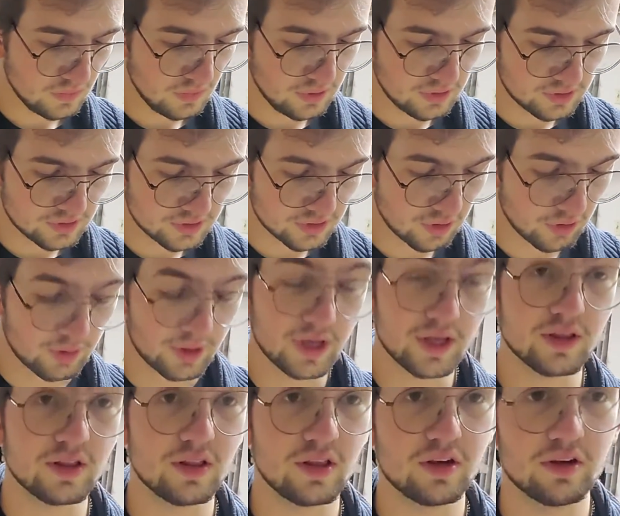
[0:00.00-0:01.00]
So
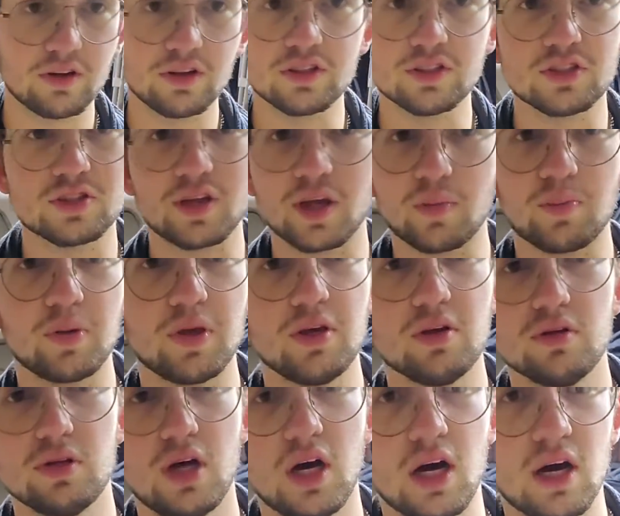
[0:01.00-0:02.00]
it literally just like
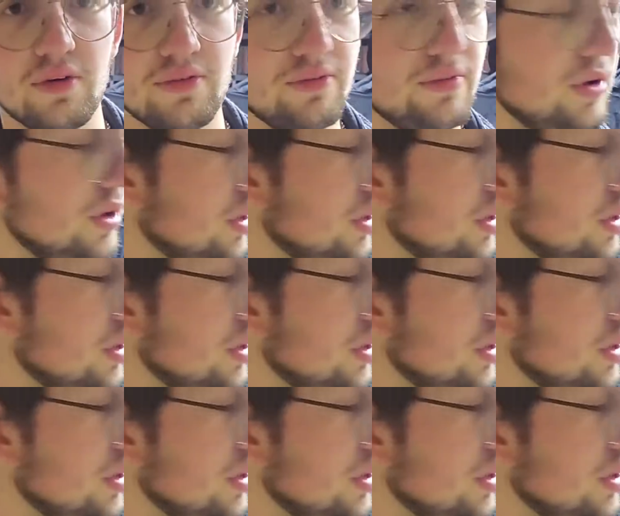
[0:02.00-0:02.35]
peeled off.